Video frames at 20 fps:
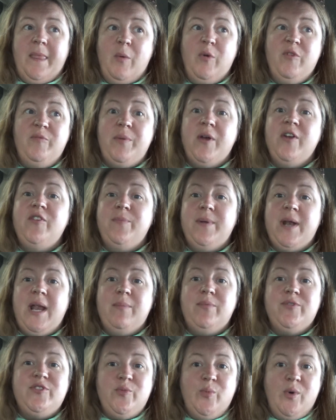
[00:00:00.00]
we've both been
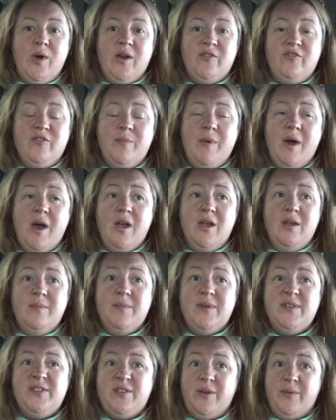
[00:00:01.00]
able to work from
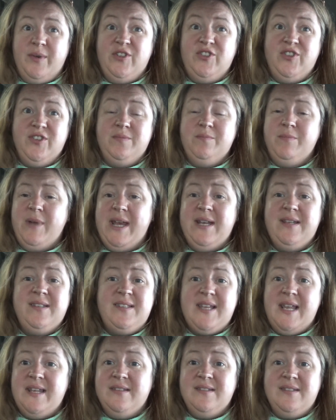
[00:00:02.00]
home, so it's just made
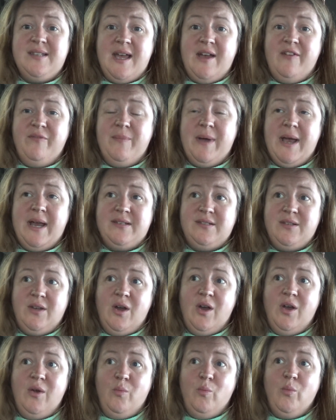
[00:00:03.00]
sense to have Max
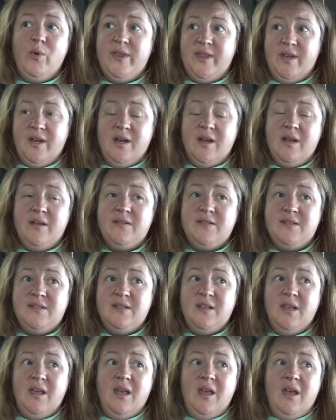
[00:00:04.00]
at home with us,